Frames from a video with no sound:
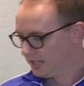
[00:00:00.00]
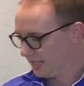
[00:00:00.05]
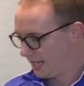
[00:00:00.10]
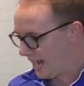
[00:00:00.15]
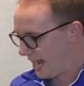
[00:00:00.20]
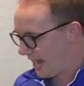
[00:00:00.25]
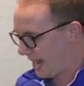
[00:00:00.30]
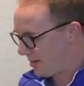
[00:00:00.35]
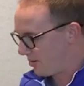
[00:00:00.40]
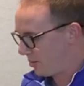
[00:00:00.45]

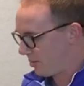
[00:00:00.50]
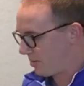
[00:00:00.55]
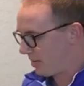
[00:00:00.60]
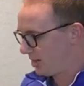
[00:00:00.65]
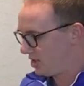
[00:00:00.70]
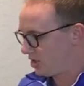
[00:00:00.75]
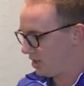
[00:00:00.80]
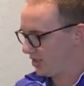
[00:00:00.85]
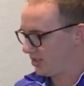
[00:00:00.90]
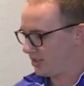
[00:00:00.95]
My
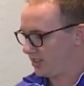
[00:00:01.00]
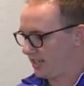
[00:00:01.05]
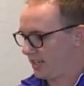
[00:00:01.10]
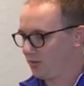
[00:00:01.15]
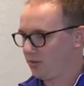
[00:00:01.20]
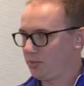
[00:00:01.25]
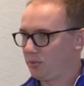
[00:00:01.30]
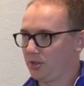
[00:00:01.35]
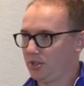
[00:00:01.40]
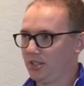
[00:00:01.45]
buddy Jason and I,
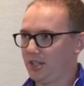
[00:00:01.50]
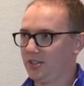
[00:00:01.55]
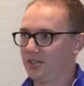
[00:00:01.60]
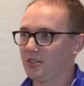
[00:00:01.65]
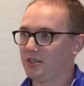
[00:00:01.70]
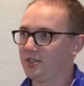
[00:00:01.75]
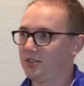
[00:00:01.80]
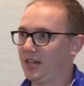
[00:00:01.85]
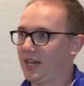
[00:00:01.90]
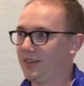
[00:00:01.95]
we put together